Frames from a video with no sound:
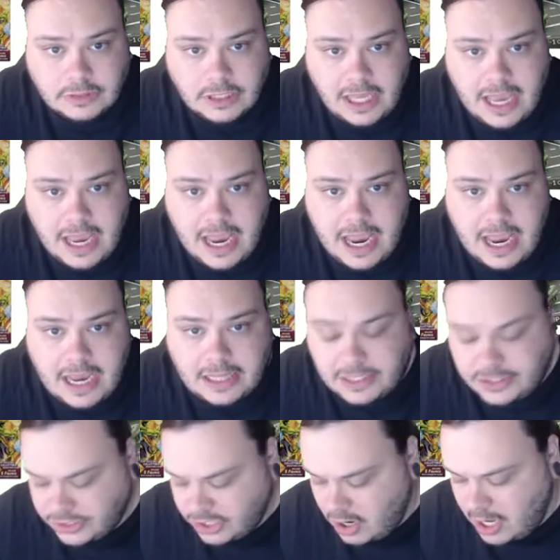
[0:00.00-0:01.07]
And
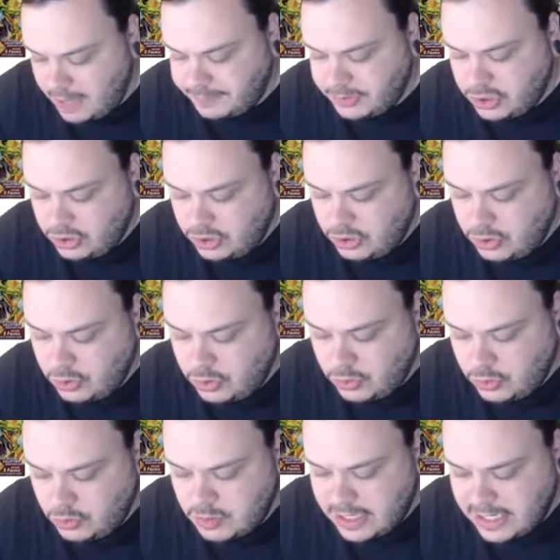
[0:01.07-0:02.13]
let's go up
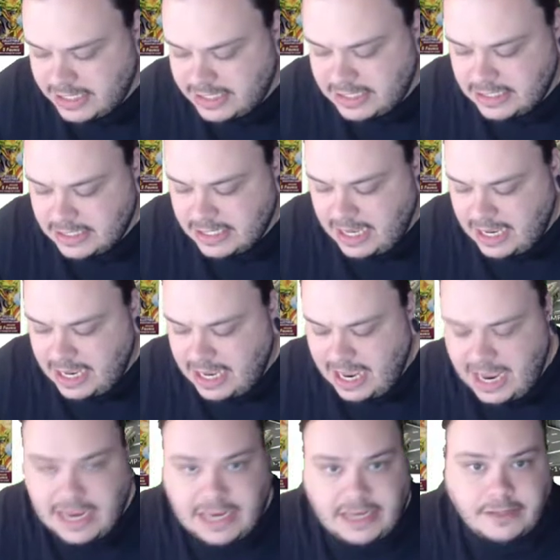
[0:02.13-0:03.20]
to
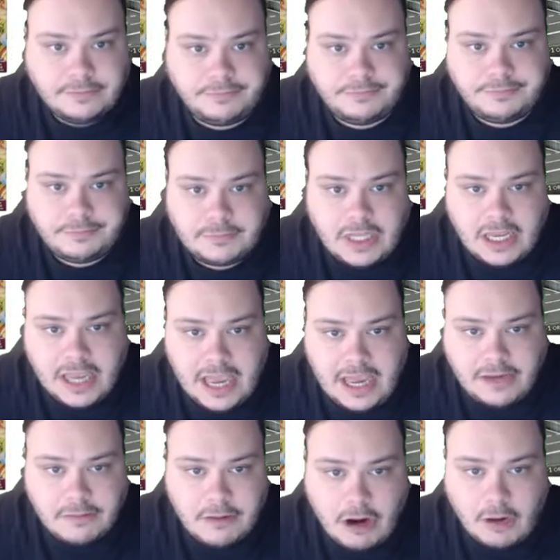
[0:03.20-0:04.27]
8.
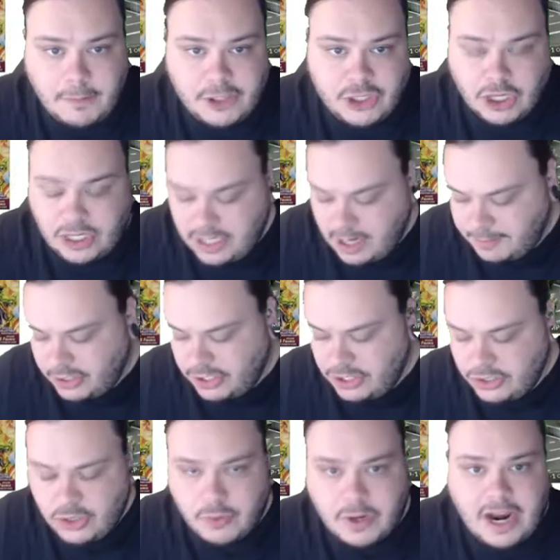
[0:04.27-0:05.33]
Again, arbitrary number. You can
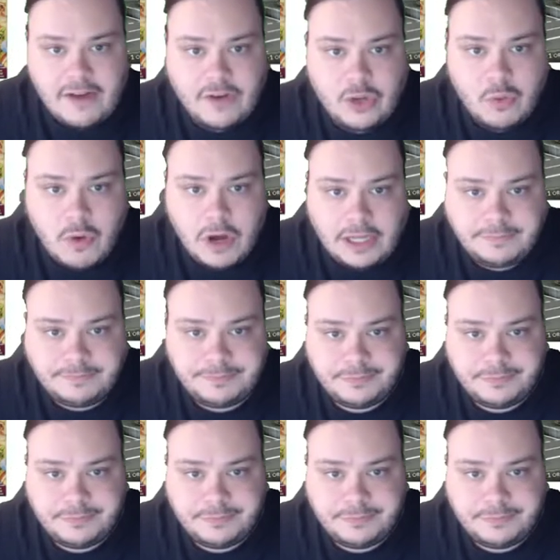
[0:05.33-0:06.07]
do whatever you want.